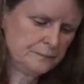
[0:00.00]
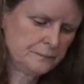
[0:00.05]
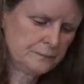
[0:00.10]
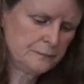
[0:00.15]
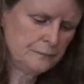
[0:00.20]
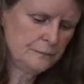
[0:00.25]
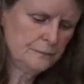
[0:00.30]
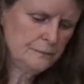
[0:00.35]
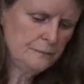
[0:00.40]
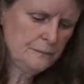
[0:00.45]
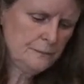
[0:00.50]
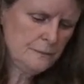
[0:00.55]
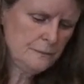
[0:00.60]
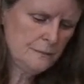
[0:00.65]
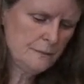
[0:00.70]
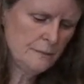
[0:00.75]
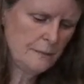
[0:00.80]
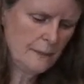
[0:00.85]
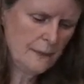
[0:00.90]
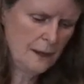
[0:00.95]
I
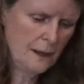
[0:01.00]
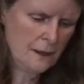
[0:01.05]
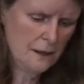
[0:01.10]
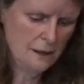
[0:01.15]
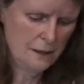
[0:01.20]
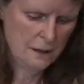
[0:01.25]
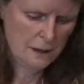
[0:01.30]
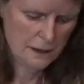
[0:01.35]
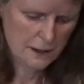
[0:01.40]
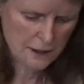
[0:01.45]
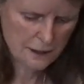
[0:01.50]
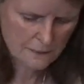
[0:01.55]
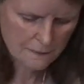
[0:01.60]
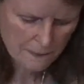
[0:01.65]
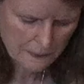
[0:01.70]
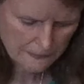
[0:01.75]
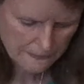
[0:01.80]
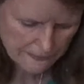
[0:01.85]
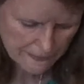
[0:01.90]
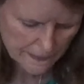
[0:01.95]
think the in
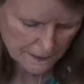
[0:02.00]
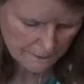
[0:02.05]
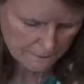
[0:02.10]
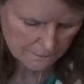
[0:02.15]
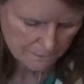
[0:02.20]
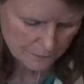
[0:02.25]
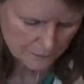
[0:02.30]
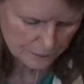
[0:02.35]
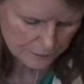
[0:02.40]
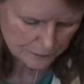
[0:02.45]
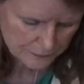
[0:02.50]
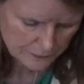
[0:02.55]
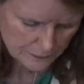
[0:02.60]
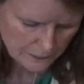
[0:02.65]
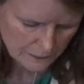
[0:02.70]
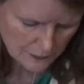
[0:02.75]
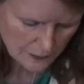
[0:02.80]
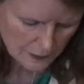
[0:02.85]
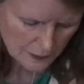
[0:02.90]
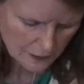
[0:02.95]
between should
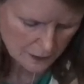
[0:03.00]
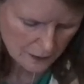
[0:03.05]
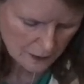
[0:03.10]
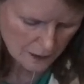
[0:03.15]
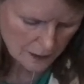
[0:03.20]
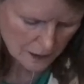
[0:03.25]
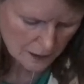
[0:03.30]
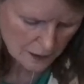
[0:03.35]
be purple.